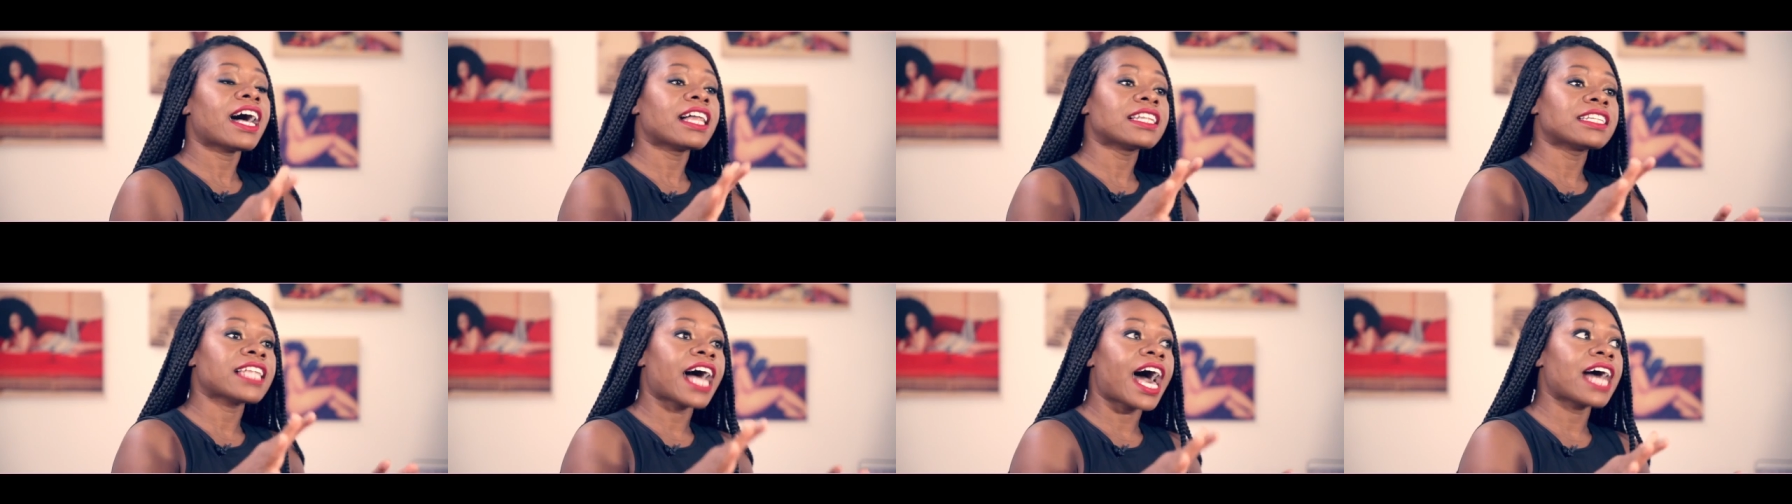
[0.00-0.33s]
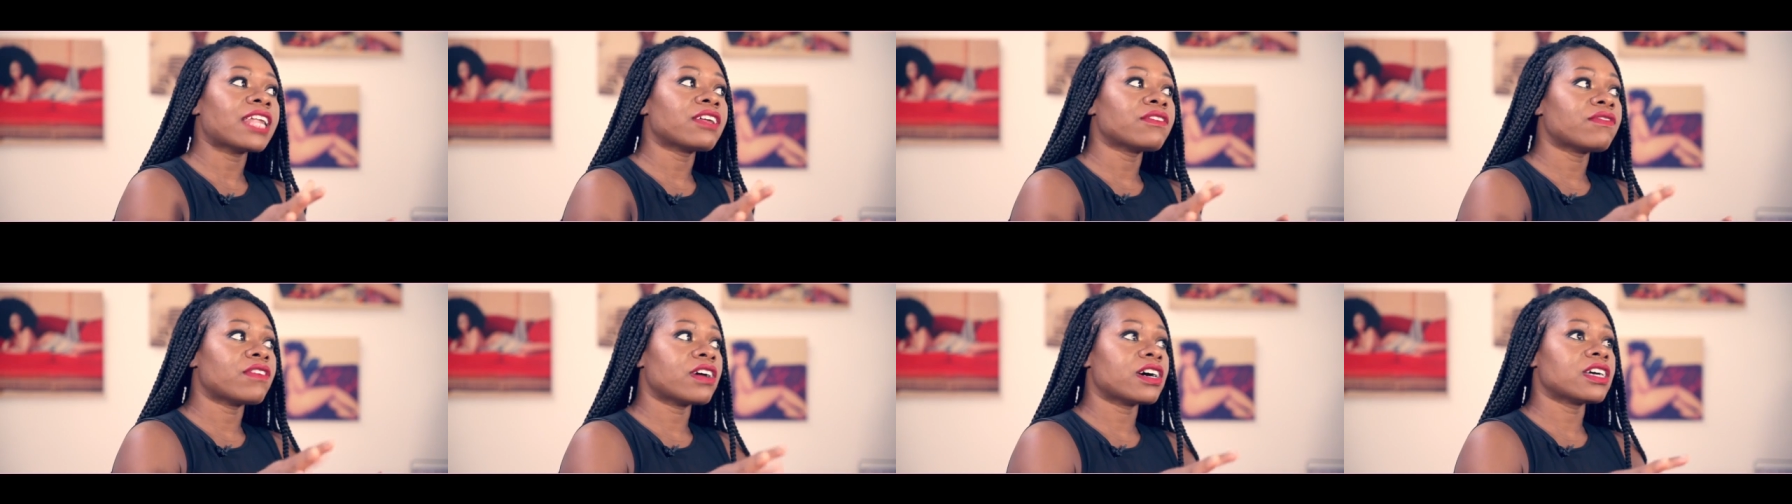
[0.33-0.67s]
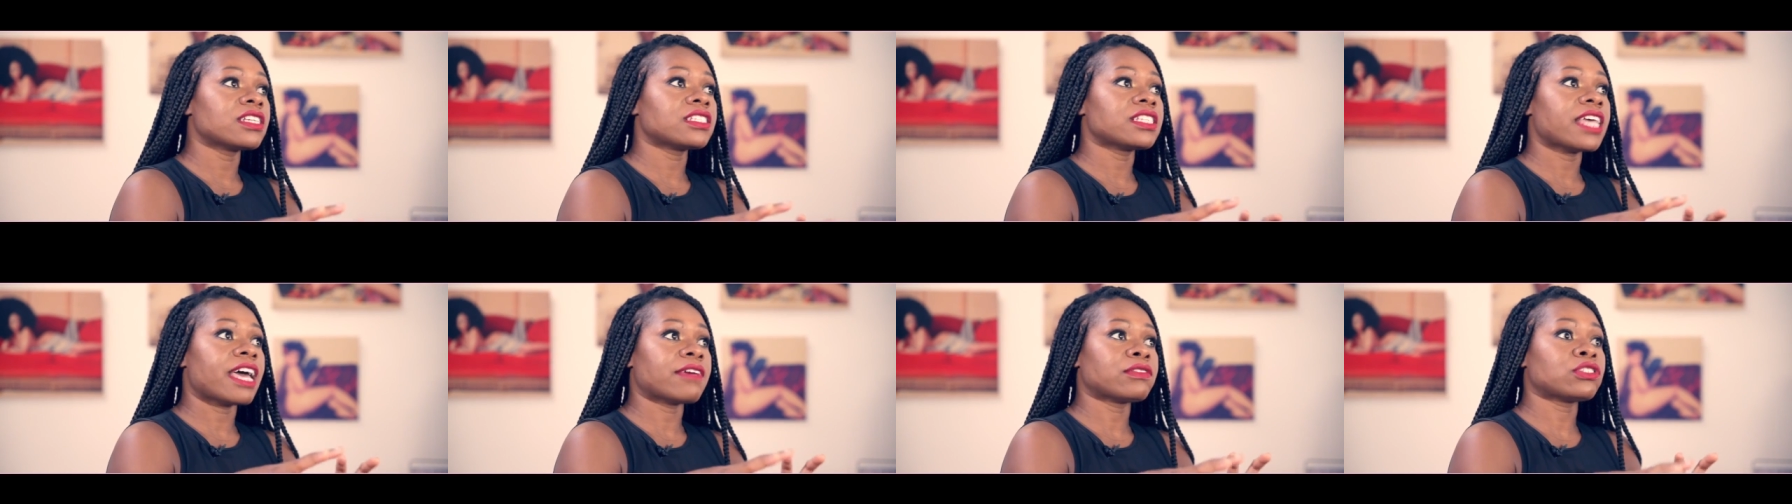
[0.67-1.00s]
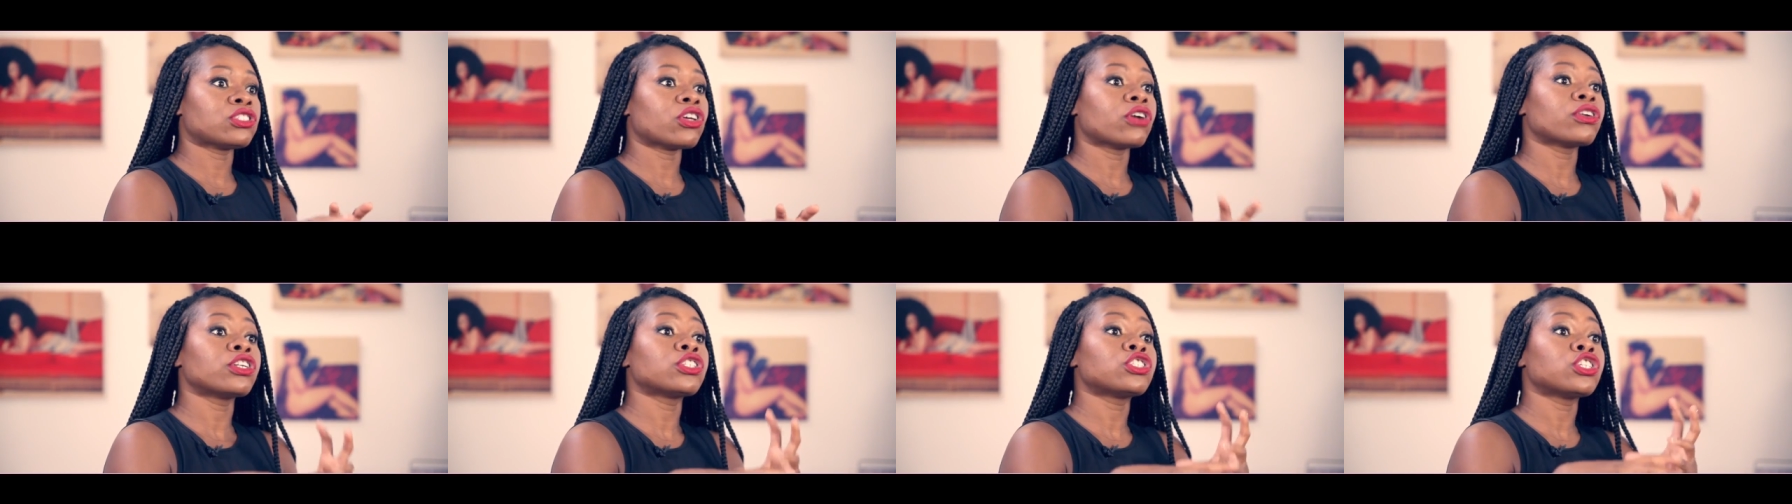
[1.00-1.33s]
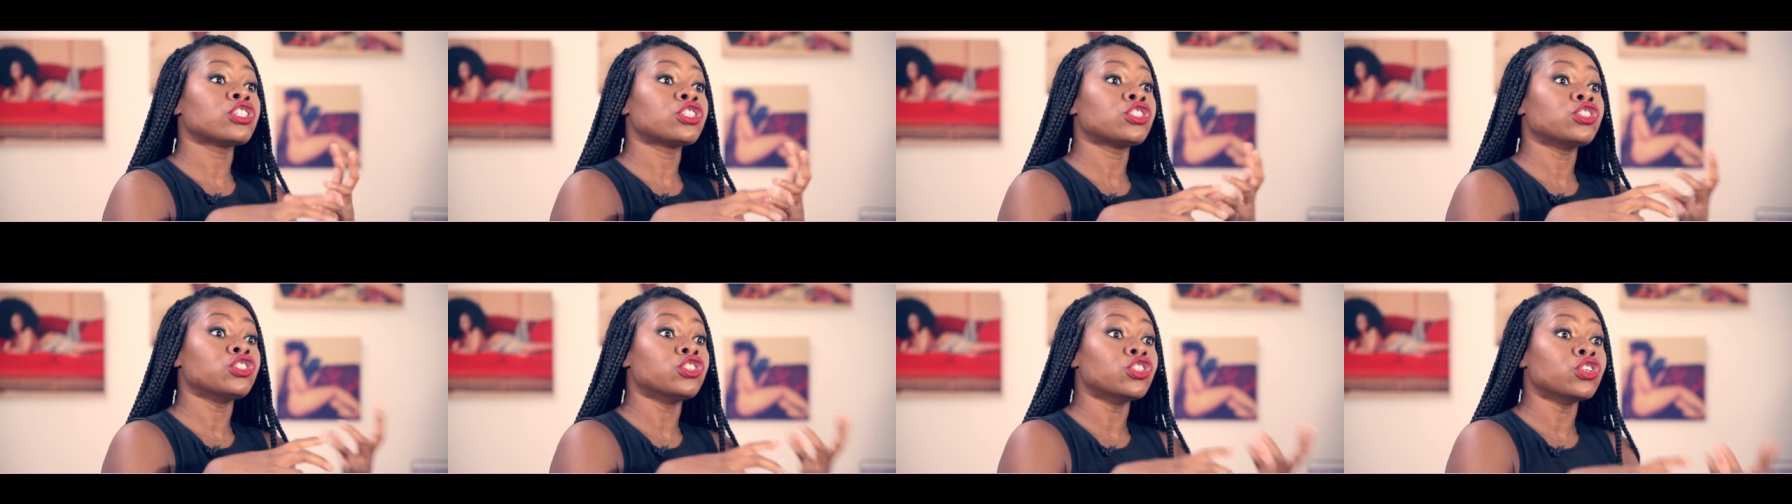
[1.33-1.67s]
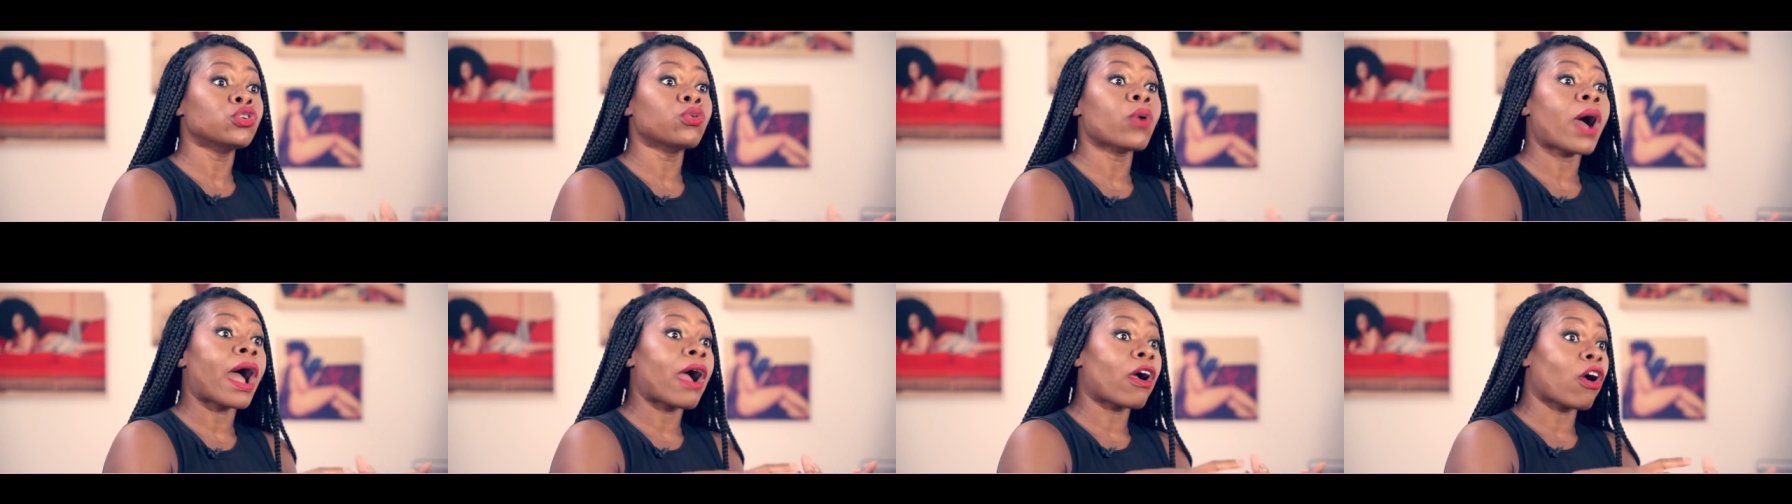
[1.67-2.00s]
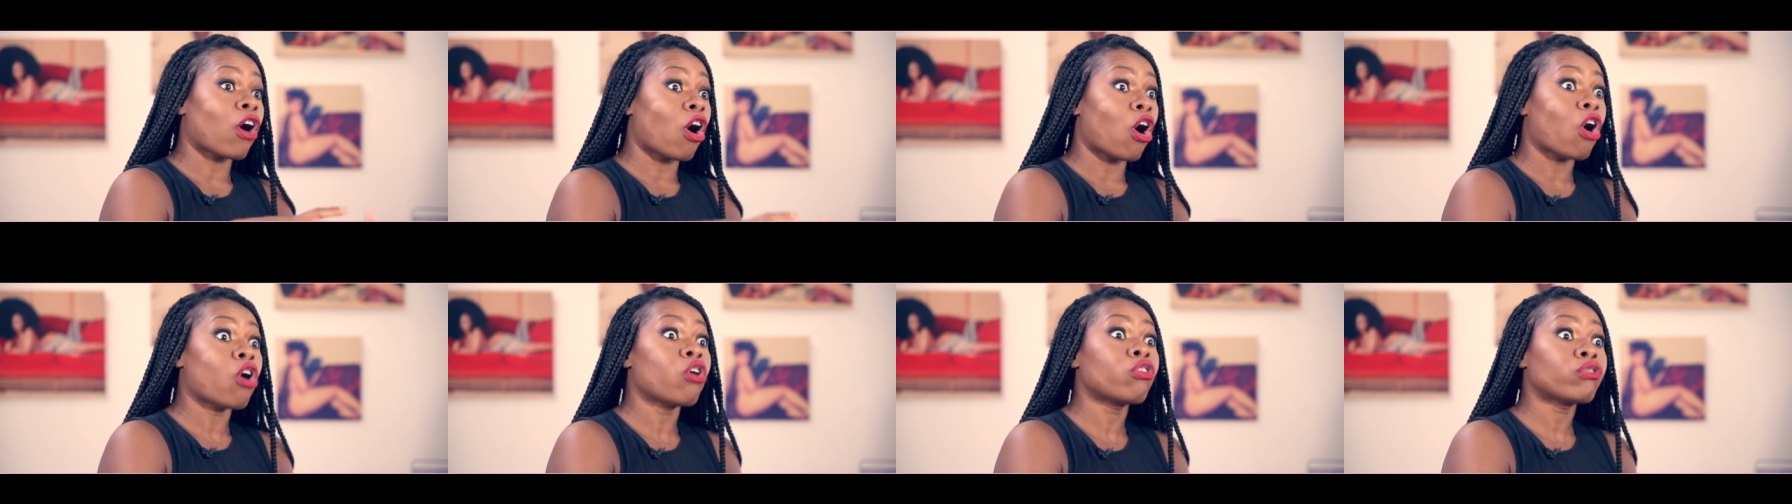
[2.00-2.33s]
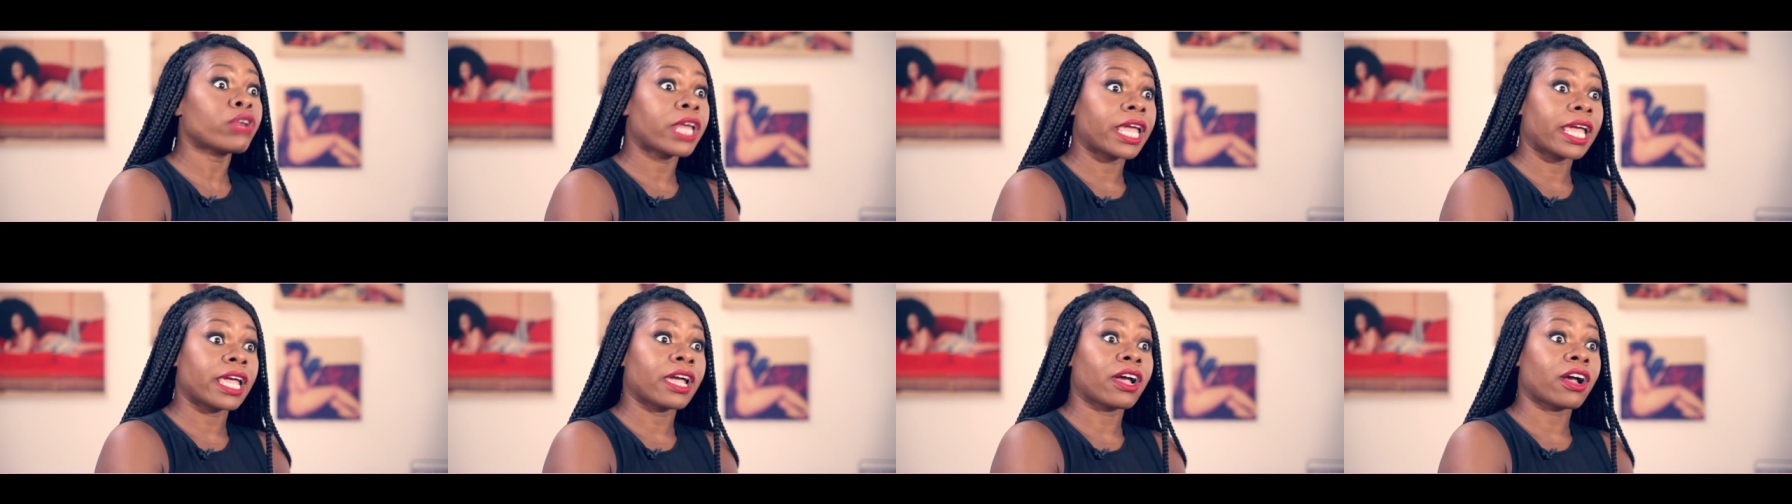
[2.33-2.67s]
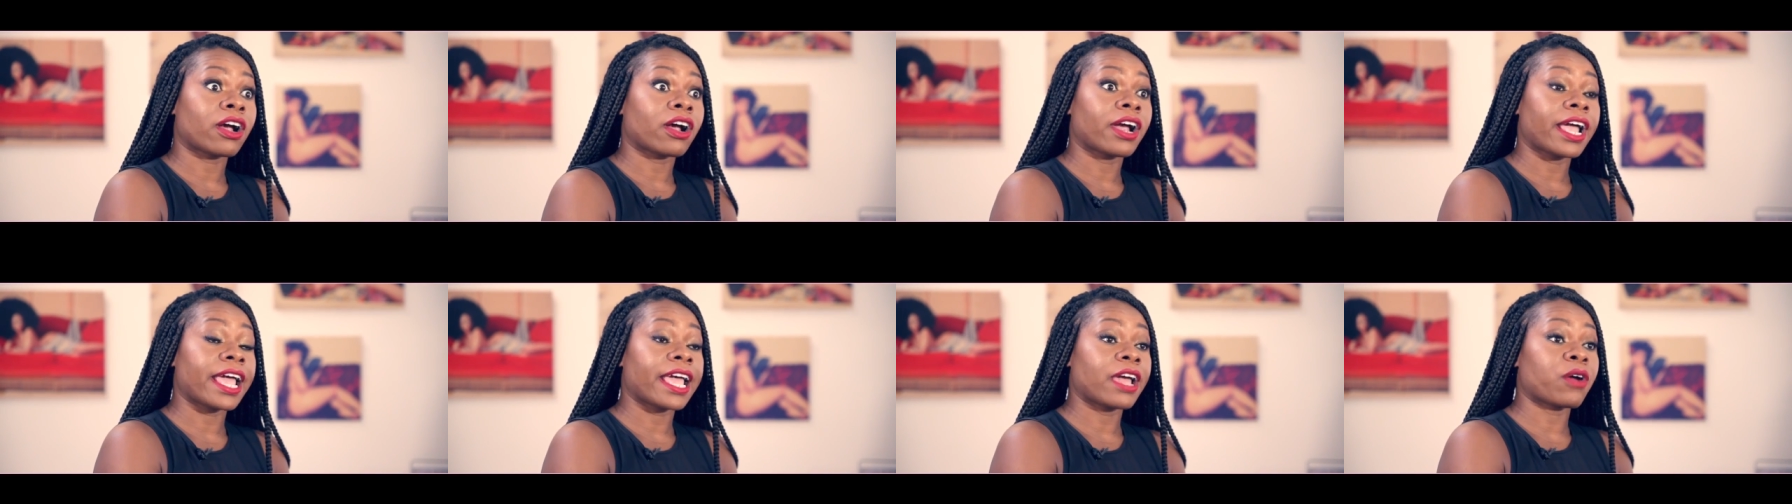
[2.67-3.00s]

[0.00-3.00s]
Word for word: A lot of us have started to do our own hair,